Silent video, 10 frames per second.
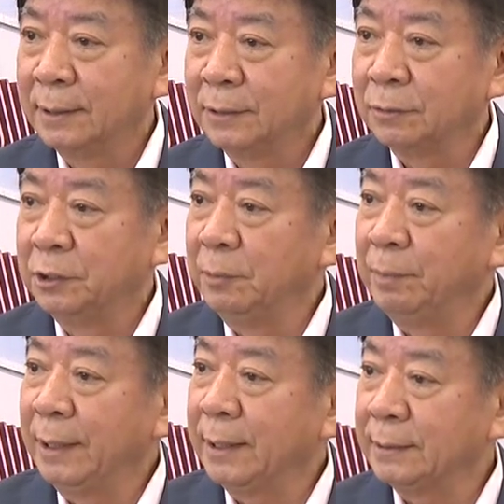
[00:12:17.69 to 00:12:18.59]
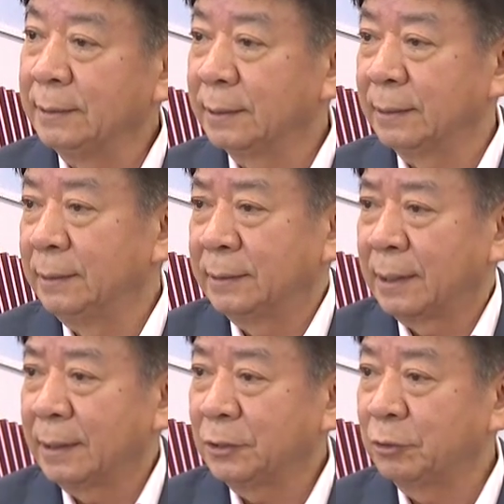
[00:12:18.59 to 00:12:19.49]
So GPS is, a, is
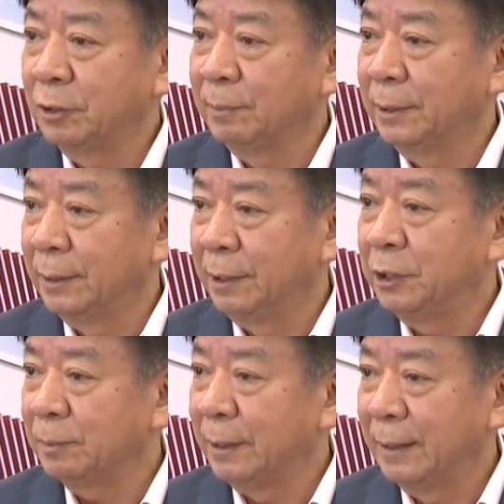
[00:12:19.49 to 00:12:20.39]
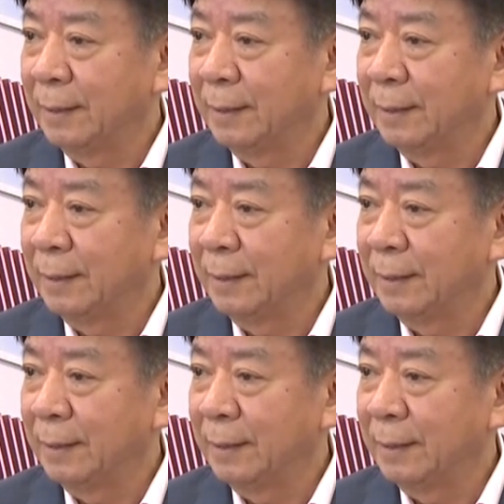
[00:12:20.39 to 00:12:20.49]
another suitable arrangement.